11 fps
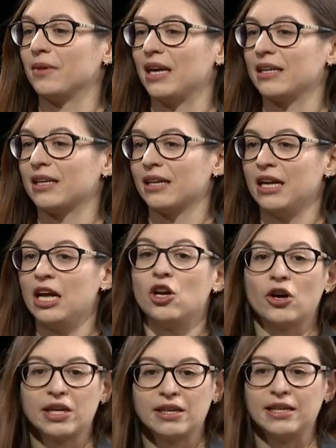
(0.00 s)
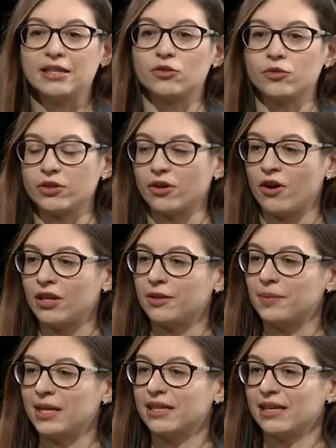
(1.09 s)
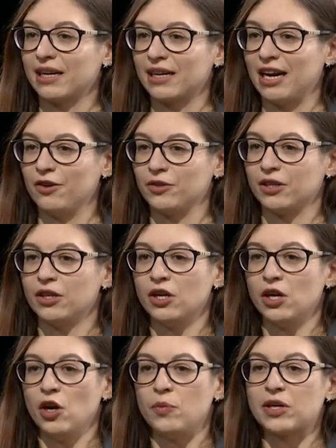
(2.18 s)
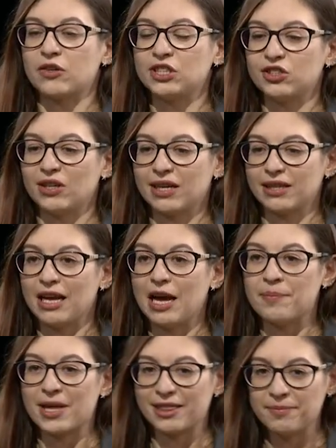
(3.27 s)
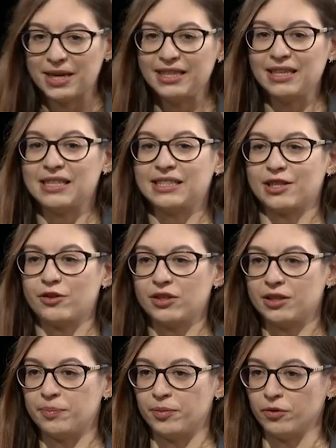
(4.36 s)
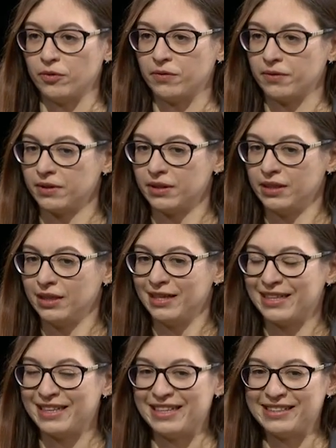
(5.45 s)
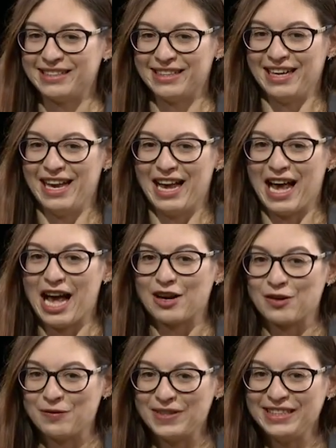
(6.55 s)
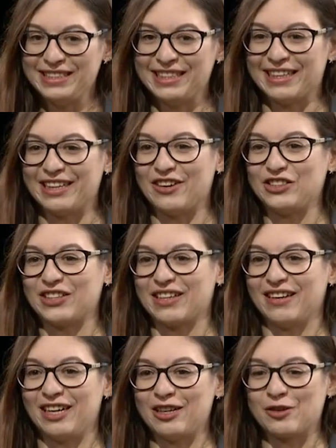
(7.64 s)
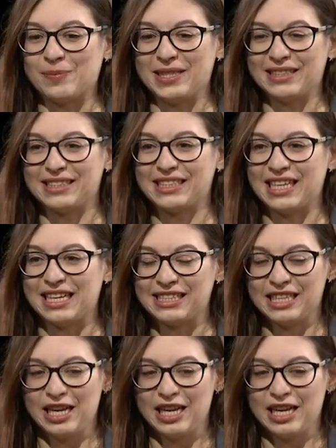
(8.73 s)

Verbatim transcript: like logging into your online banking account, we construct a mathematical security proof that is a convincing logical argument that says